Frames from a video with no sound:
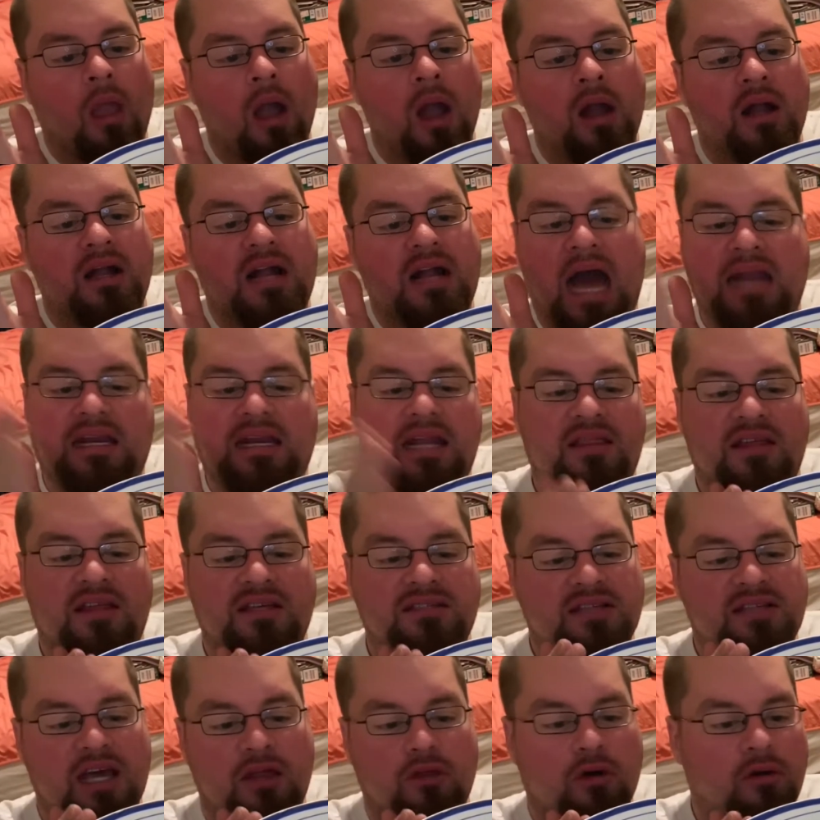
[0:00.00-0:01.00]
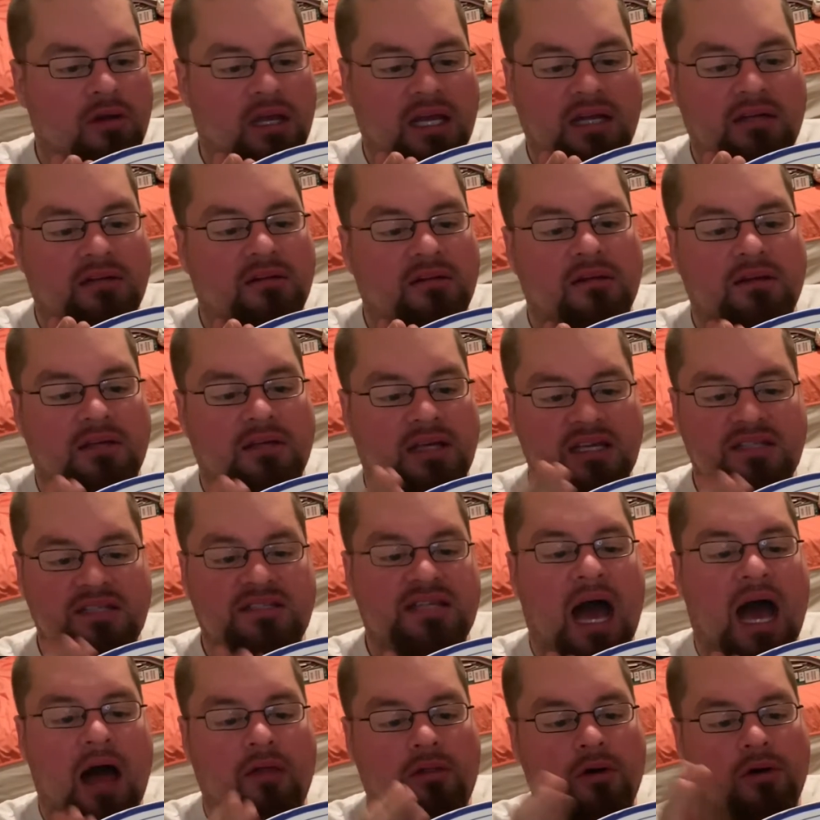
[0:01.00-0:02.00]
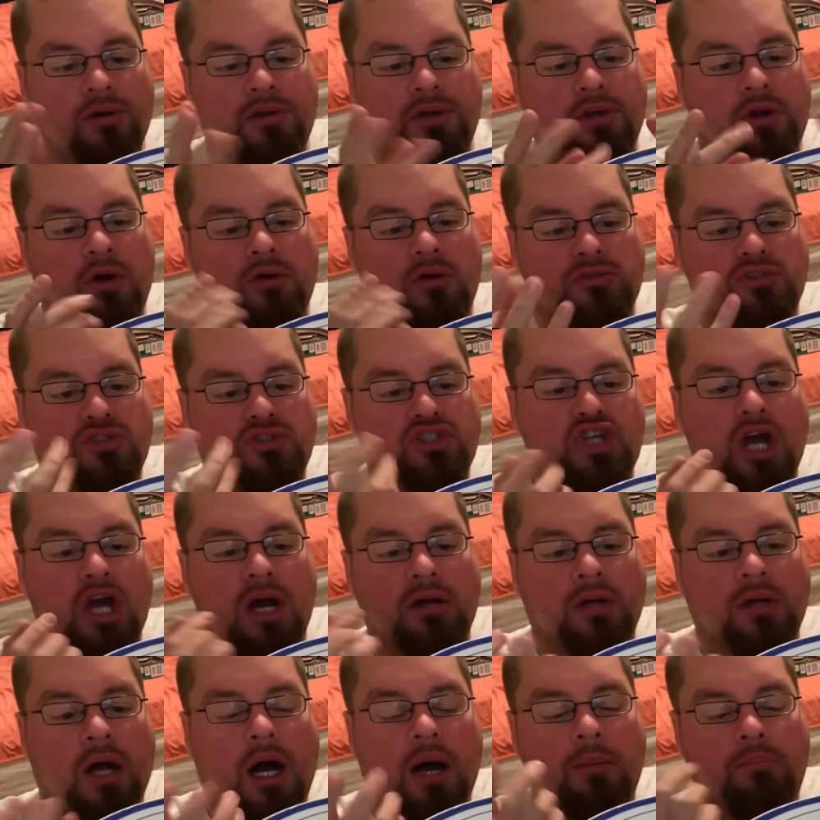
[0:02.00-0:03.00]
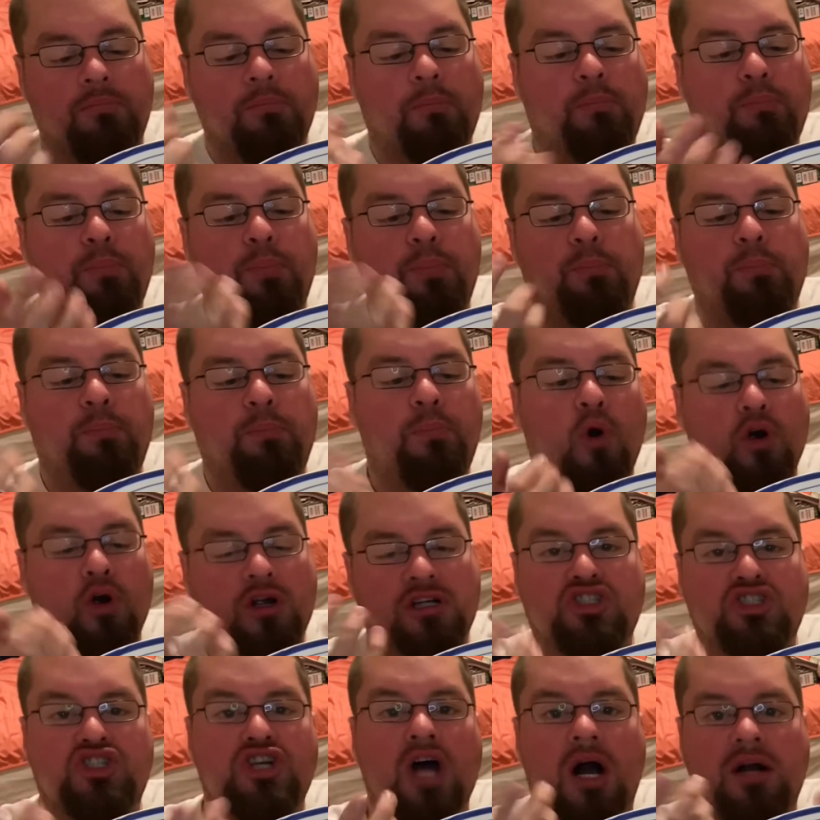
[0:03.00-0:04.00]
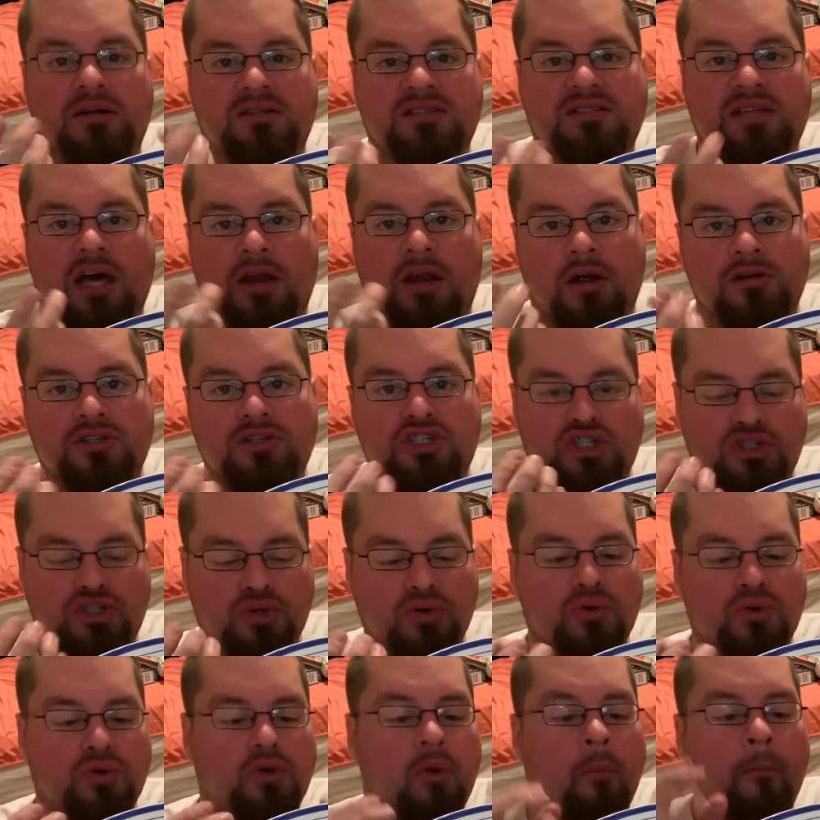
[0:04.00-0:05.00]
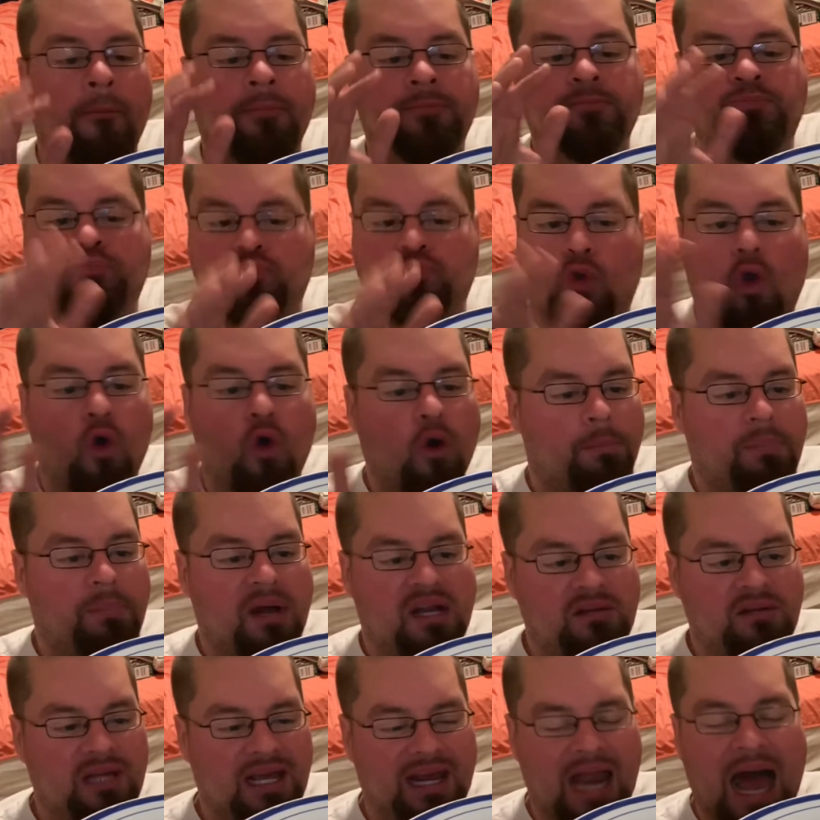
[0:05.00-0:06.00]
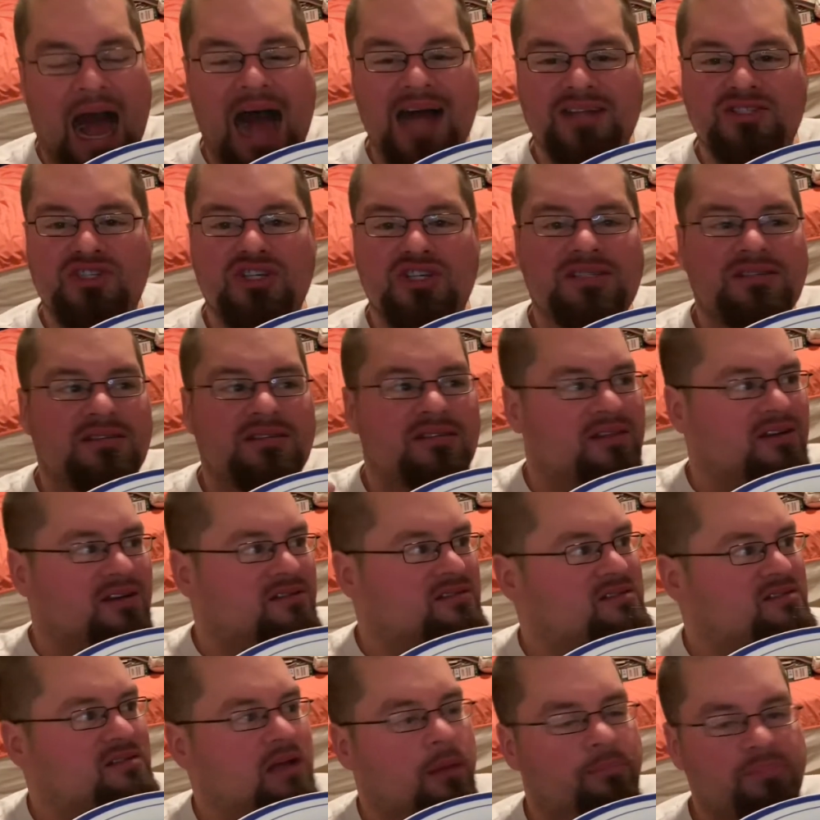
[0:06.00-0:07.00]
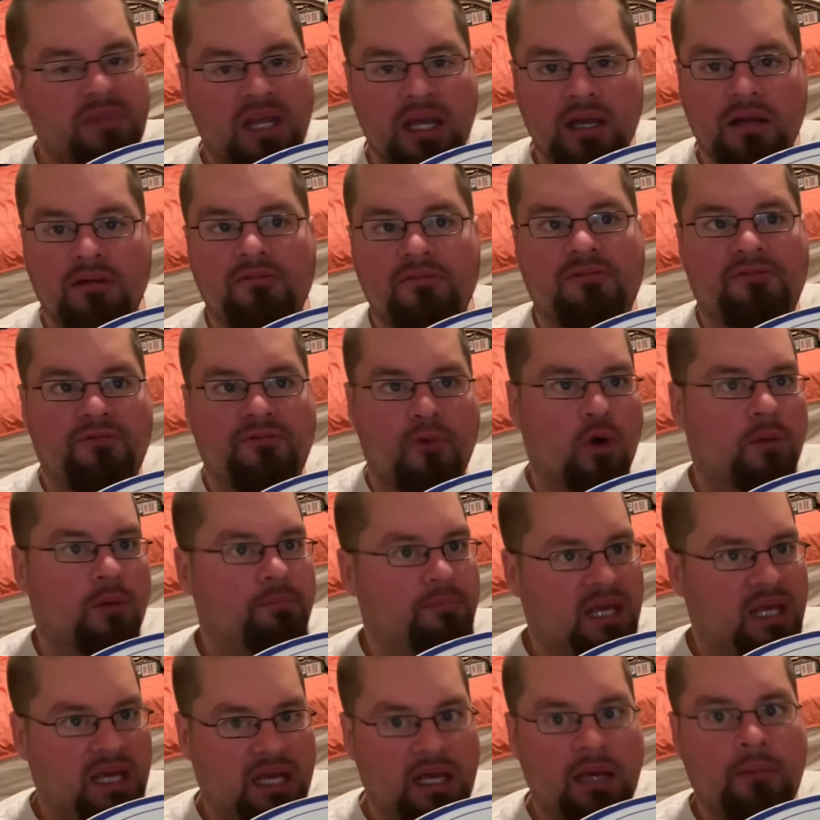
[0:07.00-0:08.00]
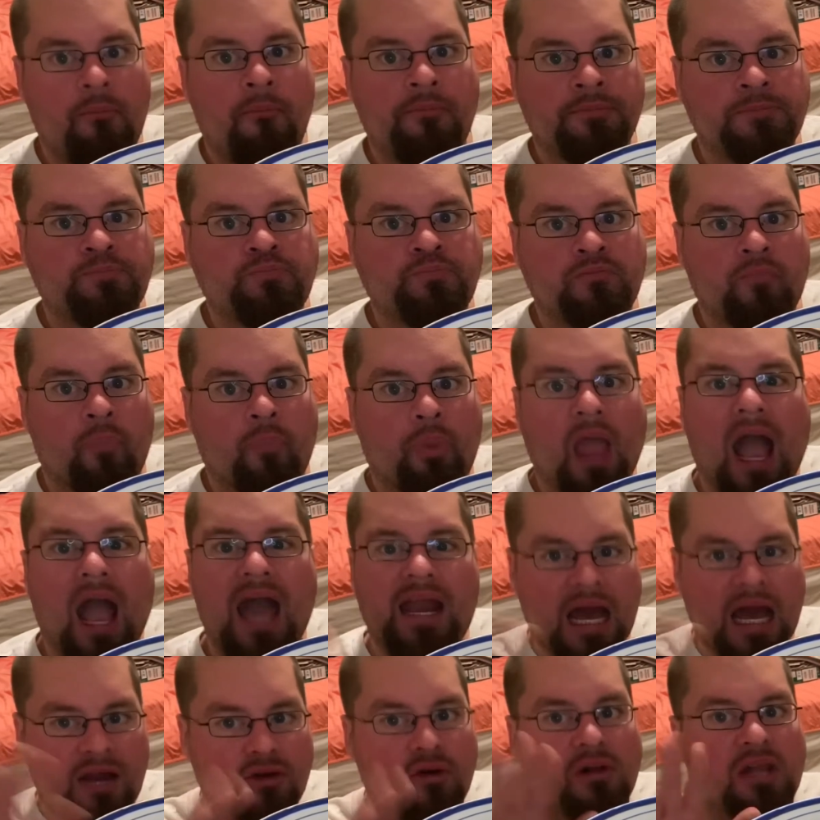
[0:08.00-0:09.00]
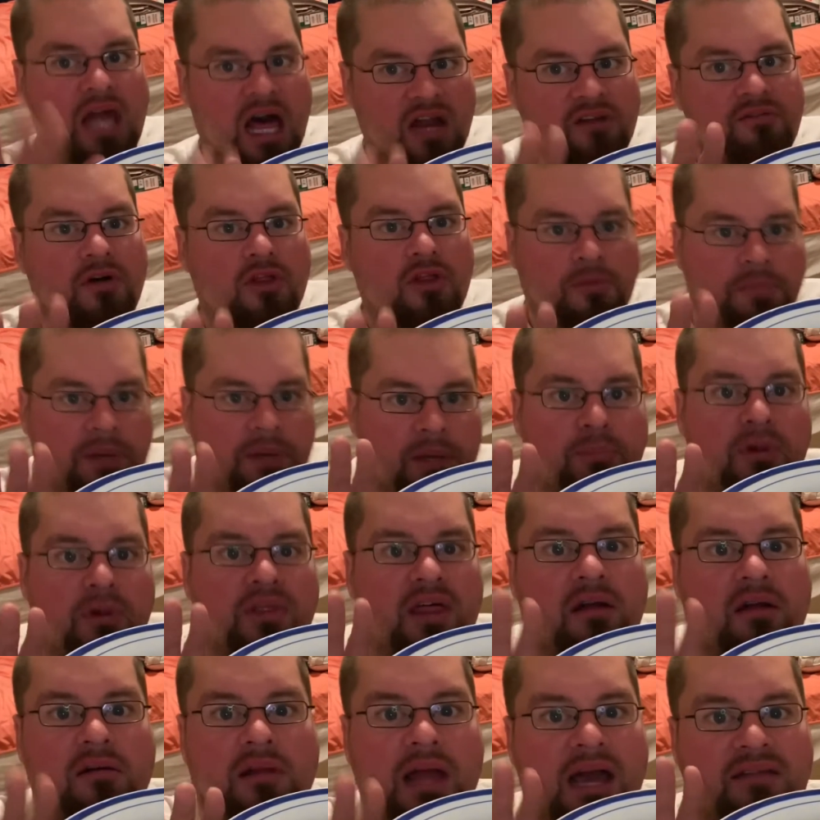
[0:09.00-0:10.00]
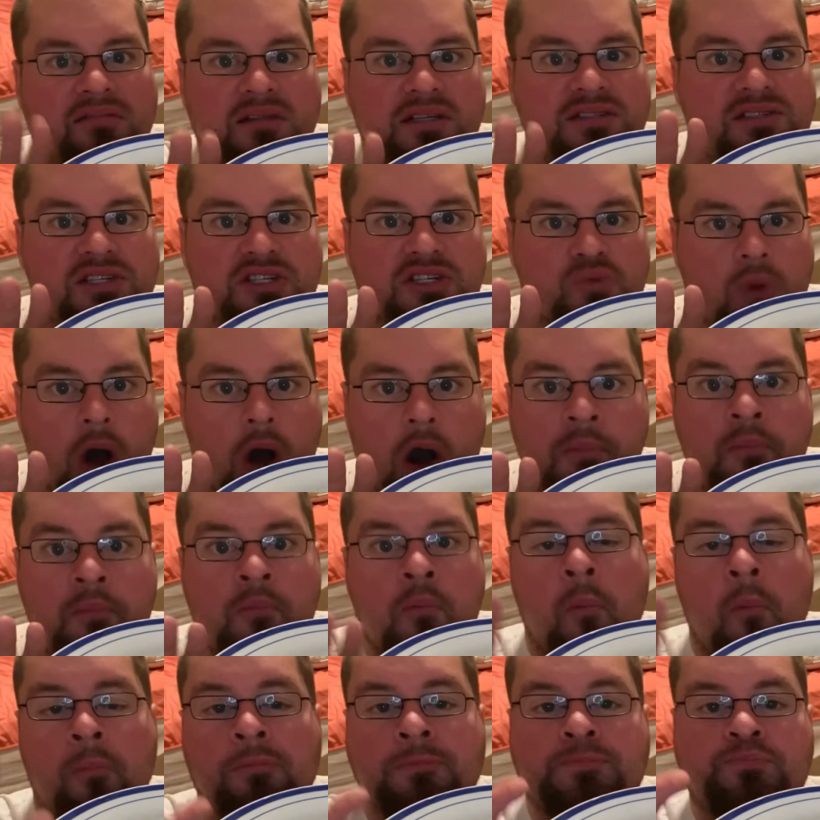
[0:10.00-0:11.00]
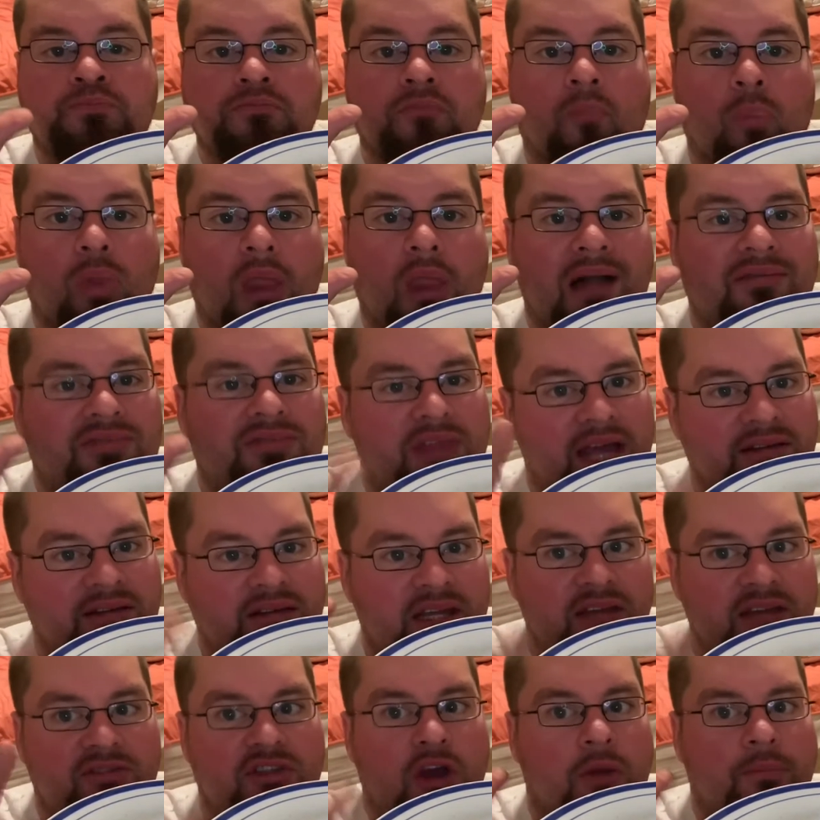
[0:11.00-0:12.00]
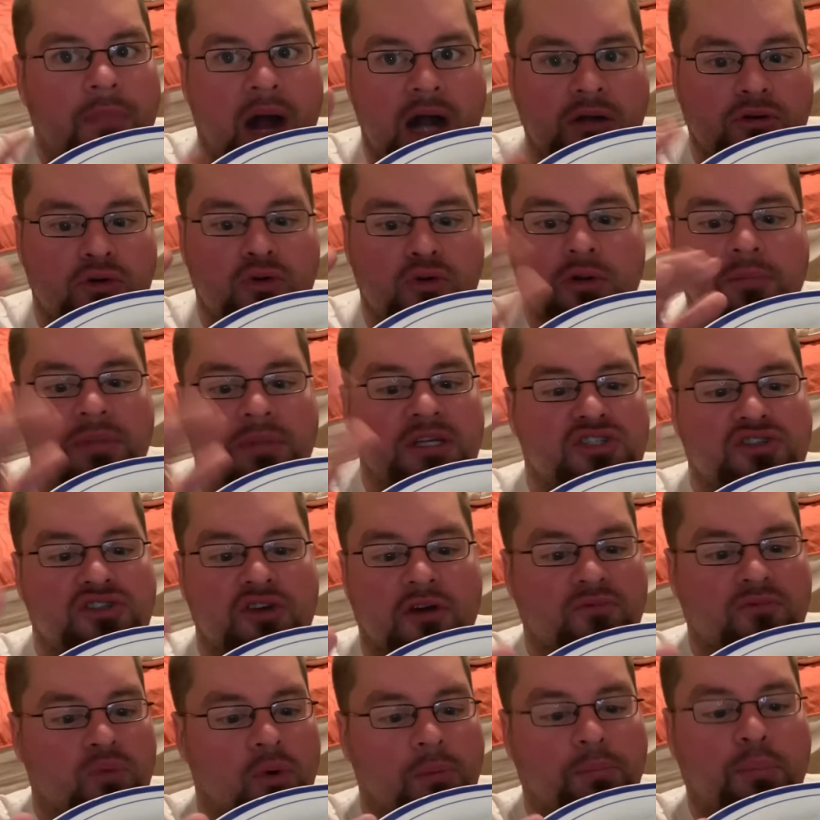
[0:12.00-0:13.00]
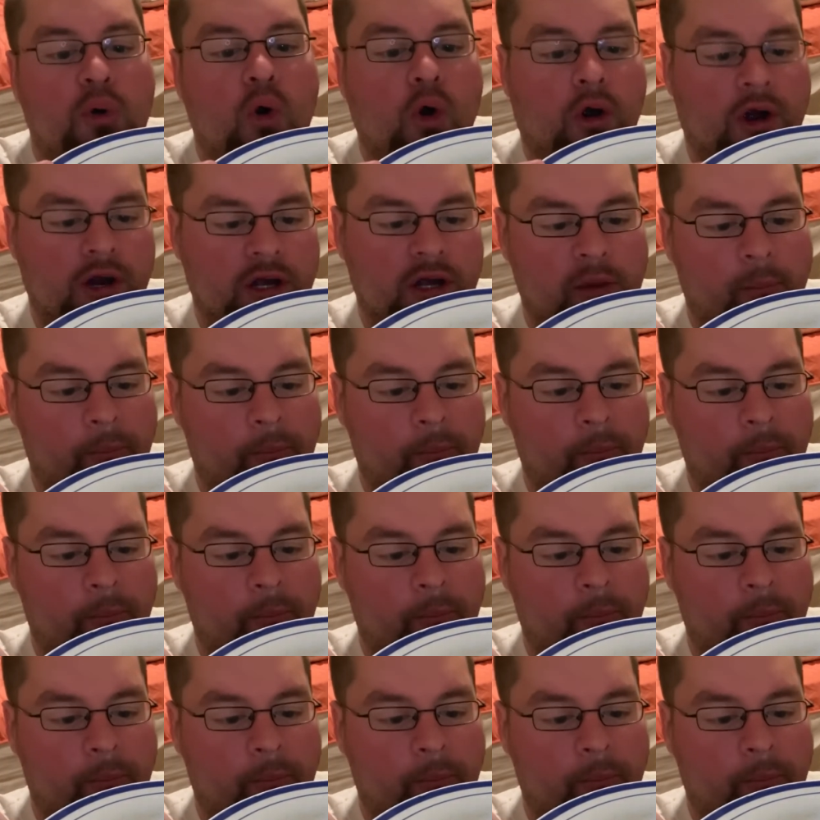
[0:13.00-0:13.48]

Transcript: carne de cerdo guisado, you know, a pork chunks that are stewed or pernil. I just, there's something for me, and I know a lot of other people that are like this as well. They need their mangú to be served with pork.